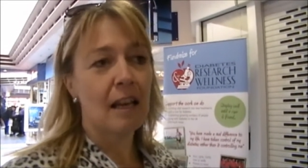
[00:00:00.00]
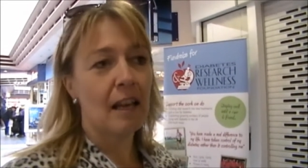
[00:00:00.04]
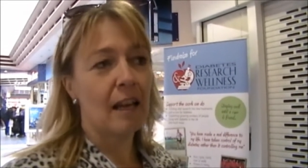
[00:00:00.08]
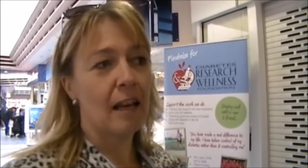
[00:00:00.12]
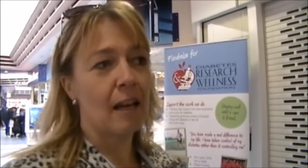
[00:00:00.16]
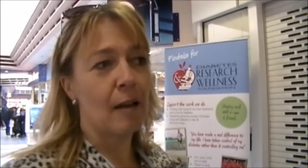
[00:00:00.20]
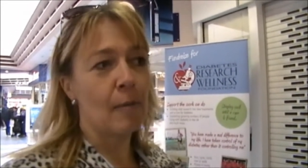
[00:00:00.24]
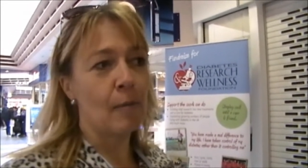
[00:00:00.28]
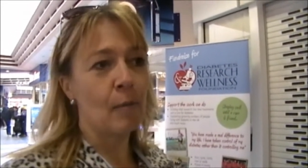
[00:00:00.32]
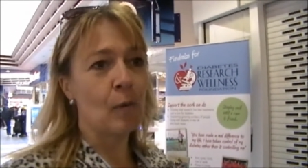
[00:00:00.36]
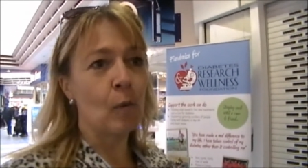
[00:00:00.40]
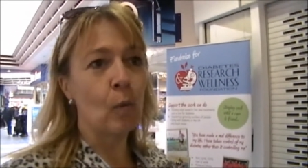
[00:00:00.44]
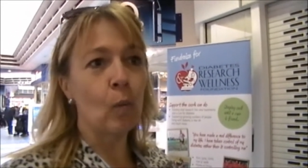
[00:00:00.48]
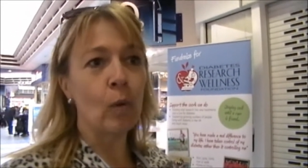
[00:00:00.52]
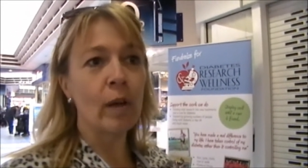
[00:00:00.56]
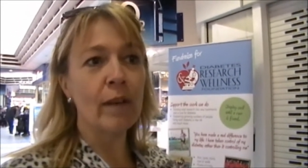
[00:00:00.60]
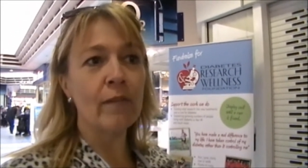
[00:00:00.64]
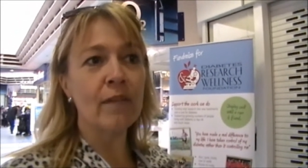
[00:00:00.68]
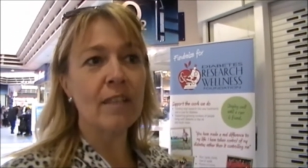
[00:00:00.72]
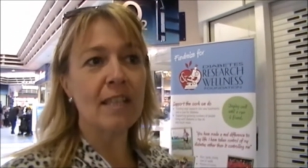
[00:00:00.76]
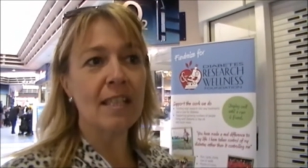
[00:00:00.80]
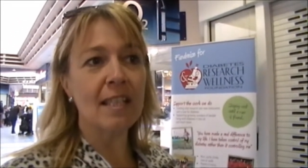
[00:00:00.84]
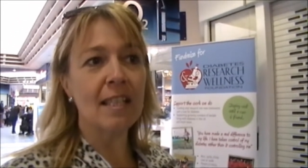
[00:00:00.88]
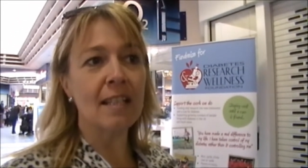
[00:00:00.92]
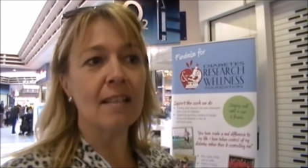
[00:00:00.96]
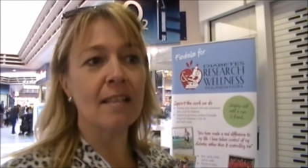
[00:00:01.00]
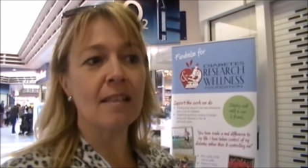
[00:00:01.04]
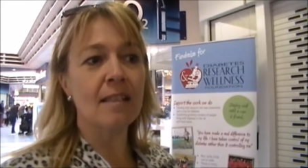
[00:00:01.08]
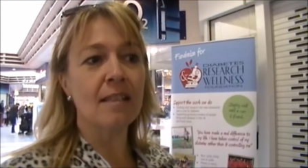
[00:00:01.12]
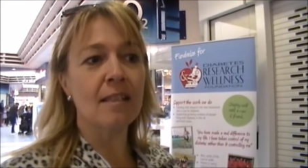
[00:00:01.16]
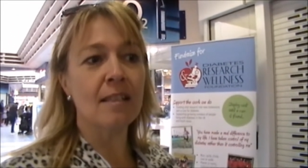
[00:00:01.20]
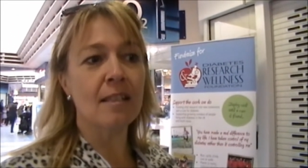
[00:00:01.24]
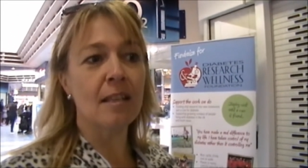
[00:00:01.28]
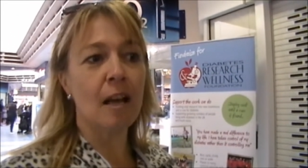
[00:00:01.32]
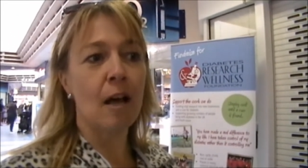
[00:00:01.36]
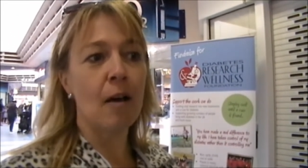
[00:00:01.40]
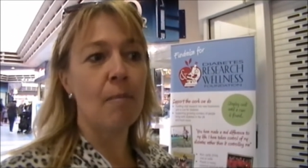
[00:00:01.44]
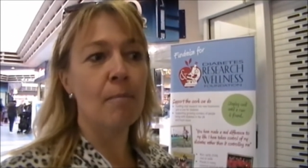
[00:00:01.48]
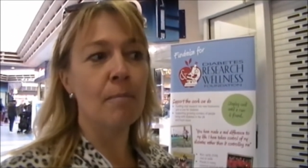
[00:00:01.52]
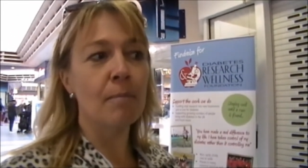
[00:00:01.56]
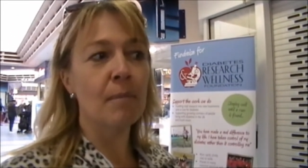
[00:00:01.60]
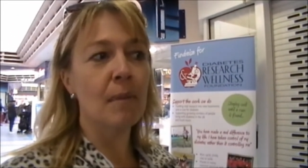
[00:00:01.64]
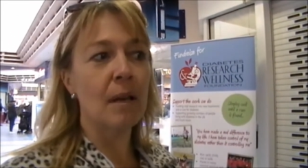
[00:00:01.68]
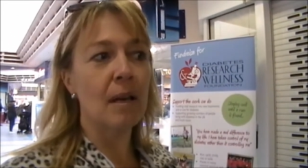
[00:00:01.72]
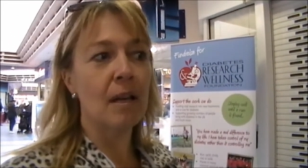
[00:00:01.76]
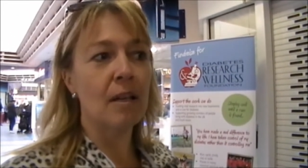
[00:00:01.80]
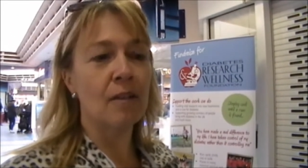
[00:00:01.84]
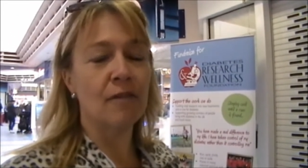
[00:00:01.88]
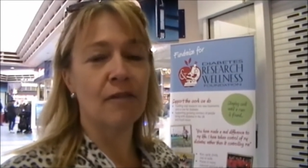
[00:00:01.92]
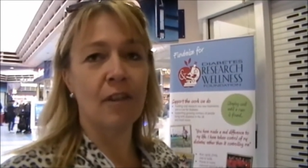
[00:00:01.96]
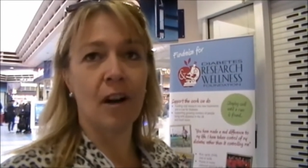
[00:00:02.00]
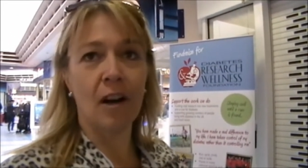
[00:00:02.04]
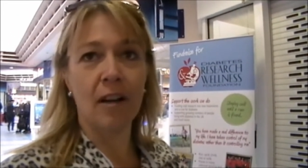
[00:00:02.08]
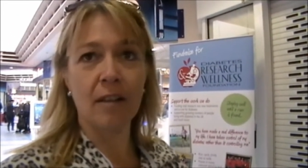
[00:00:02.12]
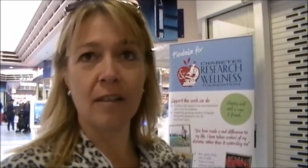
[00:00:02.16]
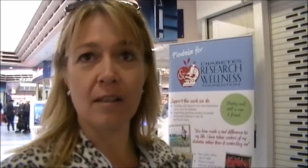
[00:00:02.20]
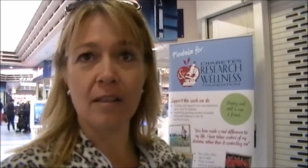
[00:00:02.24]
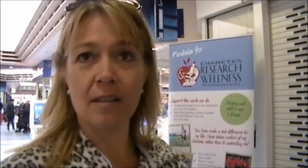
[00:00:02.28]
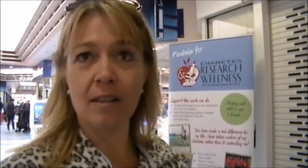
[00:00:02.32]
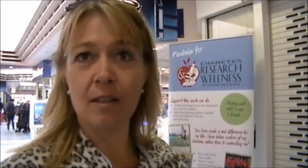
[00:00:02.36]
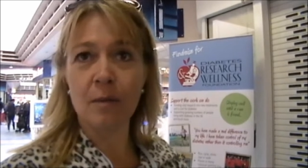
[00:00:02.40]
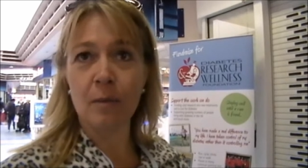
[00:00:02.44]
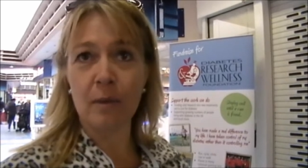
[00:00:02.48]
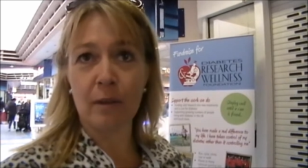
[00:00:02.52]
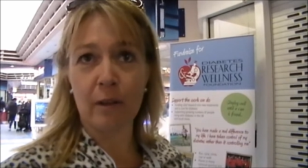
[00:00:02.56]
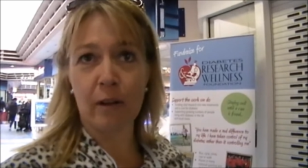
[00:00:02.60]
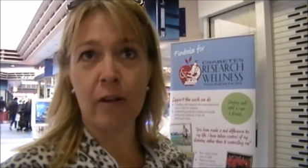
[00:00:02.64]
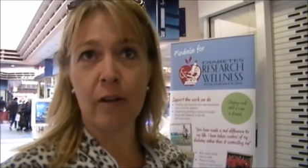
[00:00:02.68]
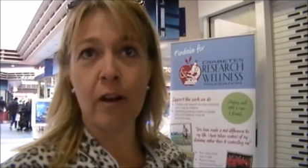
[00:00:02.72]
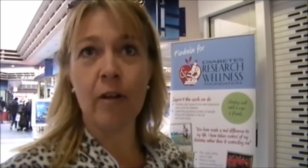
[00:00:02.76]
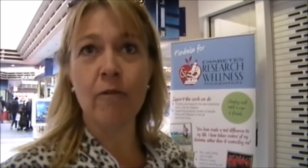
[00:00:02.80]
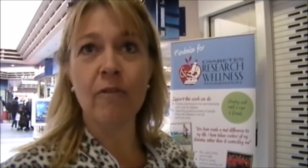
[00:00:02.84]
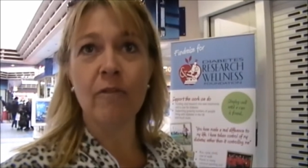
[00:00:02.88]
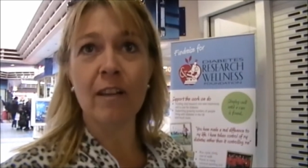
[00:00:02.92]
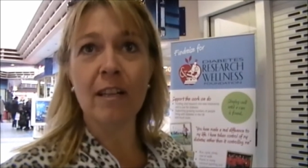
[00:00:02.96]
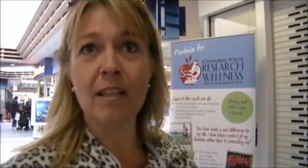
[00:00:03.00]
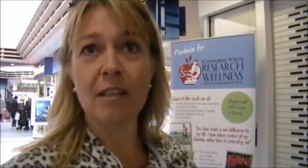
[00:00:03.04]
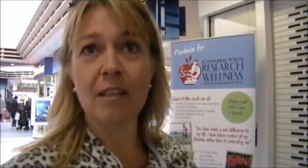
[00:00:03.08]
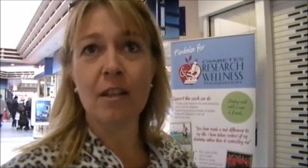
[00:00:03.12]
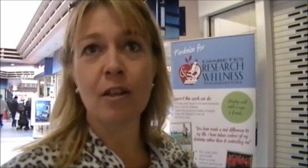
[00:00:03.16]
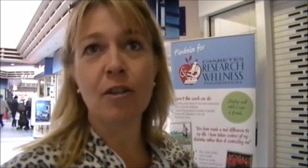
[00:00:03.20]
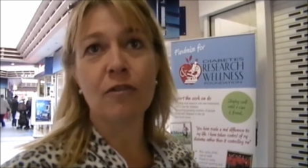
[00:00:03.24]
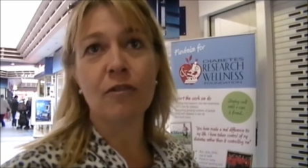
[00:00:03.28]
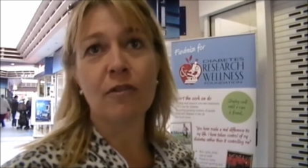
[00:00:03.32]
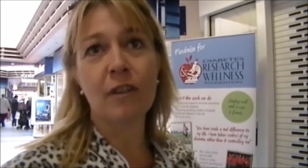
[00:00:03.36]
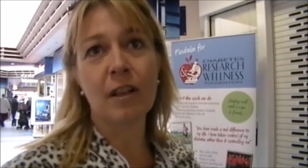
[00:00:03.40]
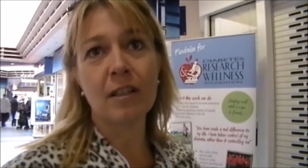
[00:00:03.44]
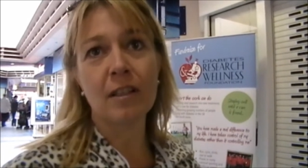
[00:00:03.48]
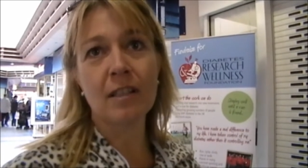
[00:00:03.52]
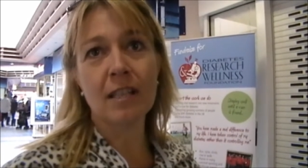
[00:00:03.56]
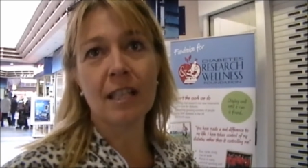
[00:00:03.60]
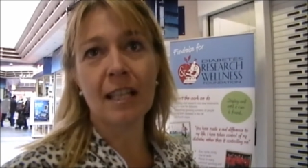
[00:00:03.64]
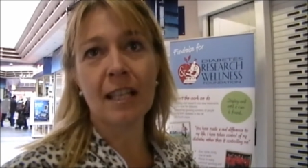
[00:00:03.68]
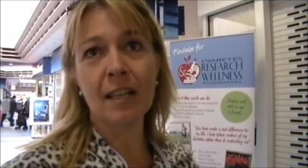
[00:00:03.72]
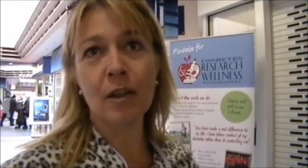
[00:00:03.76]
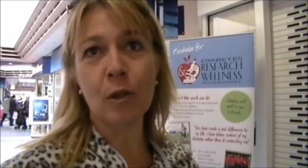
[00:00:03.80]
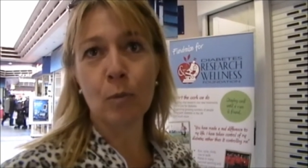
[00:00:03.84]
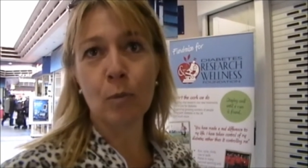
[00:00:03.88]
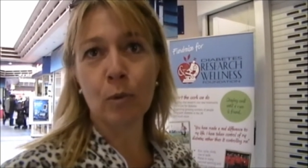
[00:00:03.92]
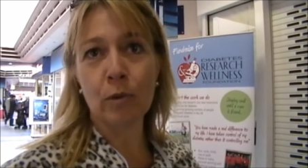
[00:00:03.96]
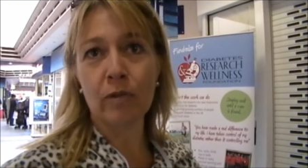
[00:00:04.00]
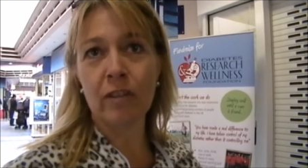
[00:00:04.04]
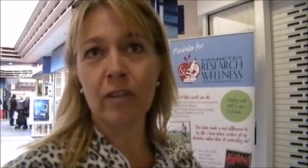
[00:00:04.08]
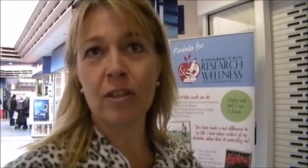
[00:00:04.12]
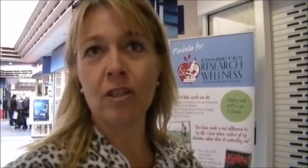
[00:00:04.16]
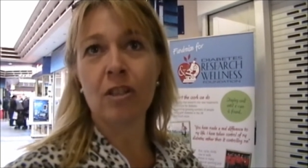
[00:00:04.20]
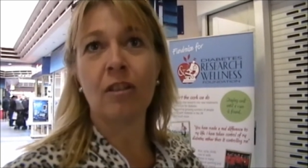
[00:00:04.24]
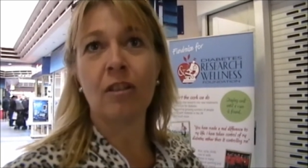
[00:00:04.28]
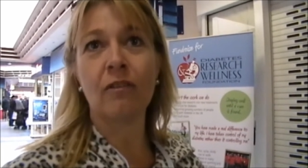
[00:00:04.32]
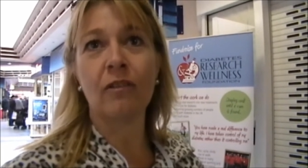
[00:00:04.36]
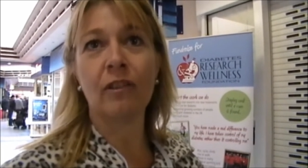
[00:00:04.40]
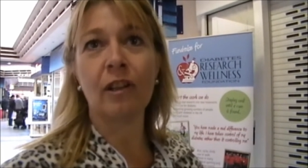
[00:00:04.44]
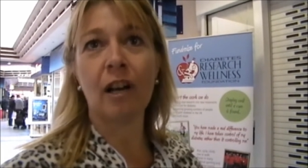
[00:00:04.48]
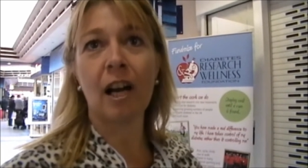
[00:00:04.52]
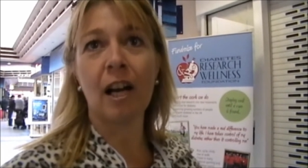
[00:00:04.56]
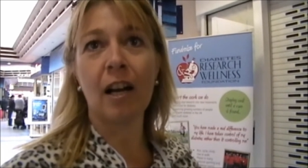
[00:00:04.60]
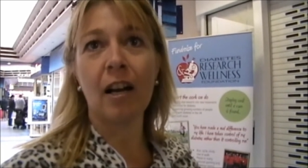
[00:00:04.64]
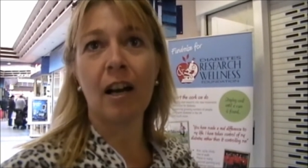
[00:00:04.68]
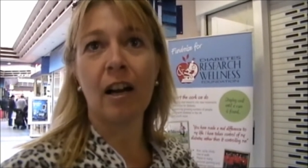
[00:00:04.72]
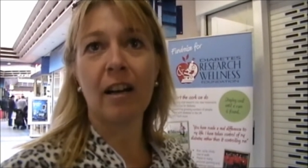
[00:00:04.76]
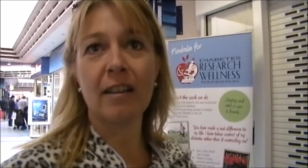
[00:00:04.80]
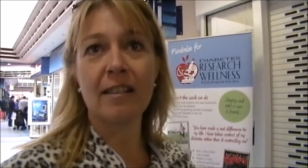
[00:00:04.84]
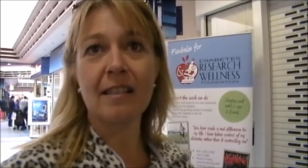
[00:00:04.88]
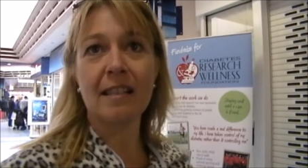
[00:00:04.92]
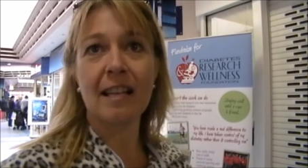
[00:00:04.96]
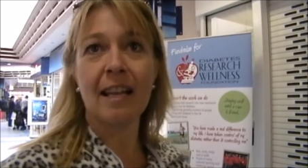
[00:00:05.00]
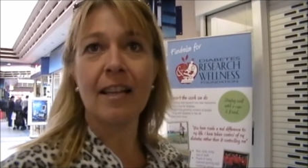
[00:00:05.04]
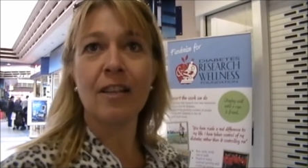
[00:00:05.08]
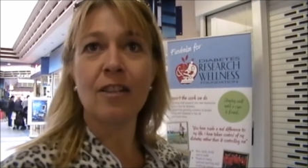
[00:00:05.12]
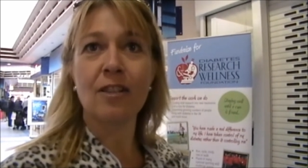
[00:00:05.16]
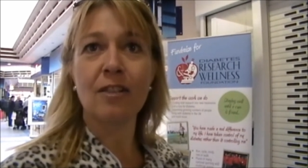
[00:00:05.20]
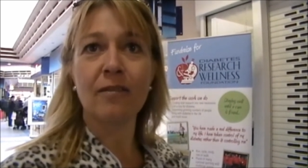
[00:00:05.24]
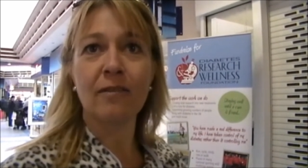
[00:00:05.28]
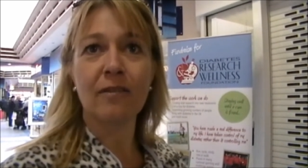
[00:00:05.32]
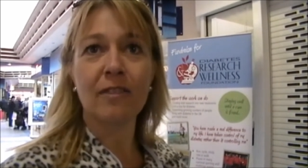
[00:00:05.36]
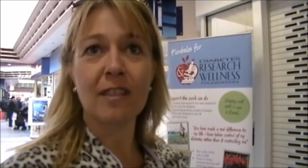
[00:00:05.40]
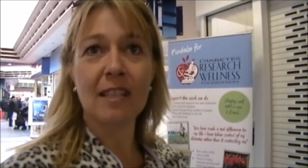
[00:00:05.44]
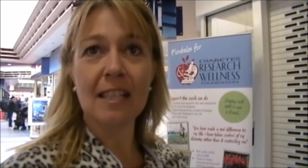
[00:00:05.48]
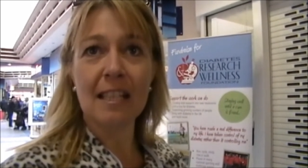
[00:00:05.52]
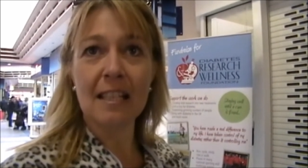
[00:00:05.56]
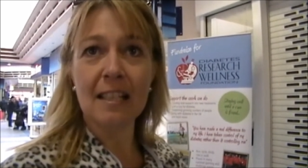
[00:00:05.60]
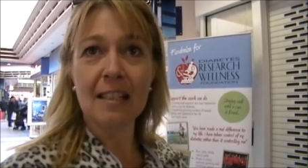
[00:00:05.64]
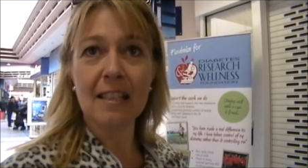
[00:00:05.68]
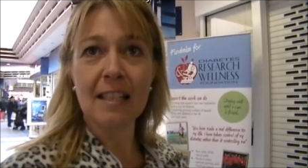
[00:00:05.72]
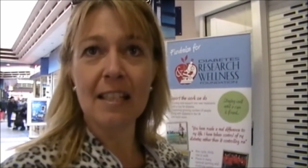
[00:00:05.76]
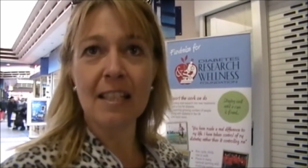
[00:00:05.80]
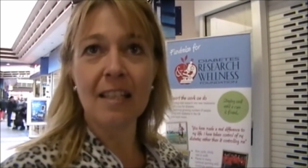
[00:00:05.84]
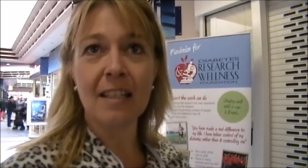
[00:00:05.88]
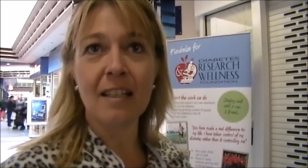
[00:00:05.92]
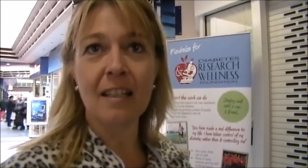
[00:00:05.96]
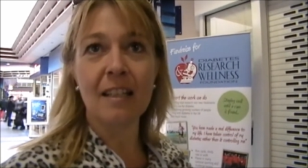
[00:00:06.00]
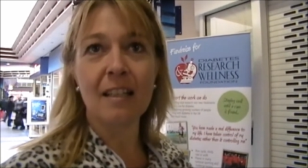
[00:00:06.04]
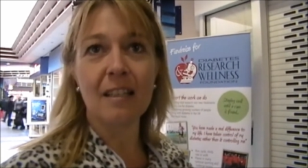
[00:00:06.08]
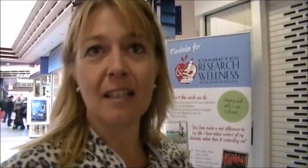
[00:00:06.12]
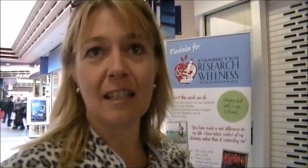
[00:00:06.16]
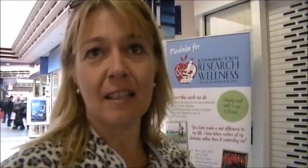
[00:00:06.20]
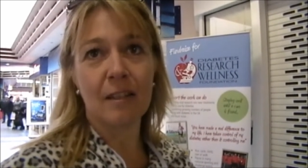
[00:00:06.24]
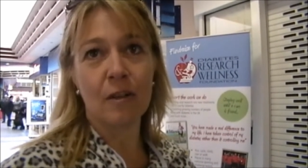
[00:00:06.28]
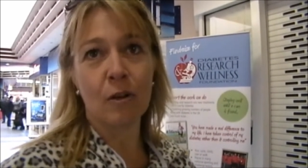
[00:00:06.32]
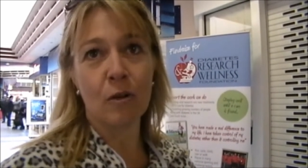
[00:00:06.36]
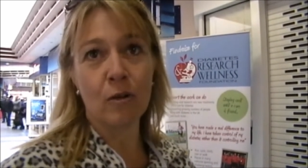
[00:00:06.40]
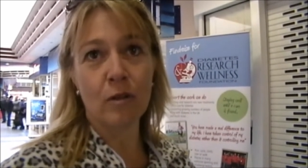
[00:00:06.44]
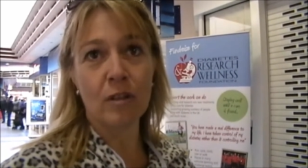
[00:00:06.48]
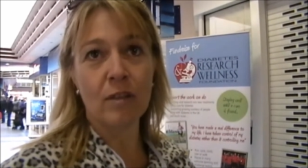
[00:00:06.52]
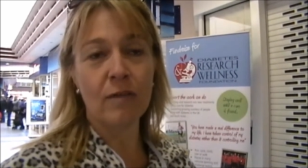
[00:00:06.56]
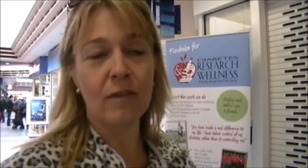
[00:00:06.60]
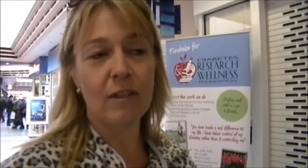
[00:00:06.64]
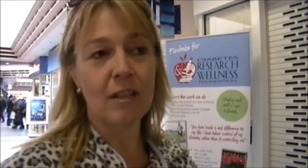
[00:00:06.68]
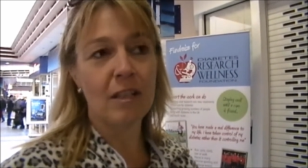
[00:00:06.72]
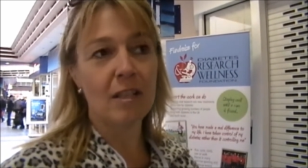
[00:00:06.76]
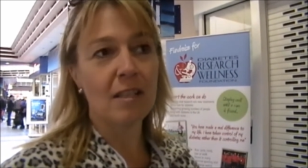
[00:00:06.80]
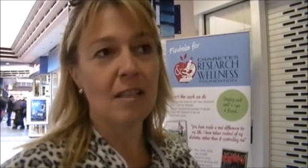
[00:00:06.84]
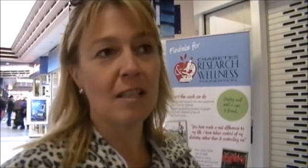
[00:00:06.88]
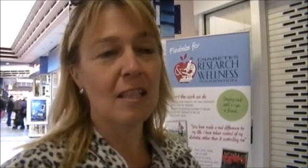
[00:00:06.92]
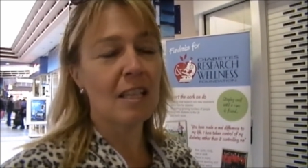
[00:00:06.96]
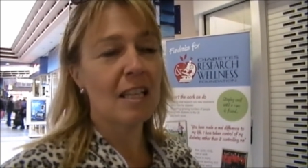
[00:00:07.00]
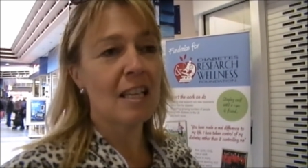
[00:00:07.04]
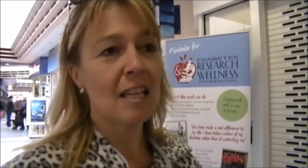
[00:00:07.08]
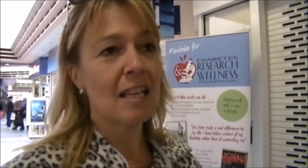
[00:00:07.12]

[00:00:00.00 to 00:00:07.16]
Um, we've seen some advances with our own research funding in the provision of an isolation facility in Oxford.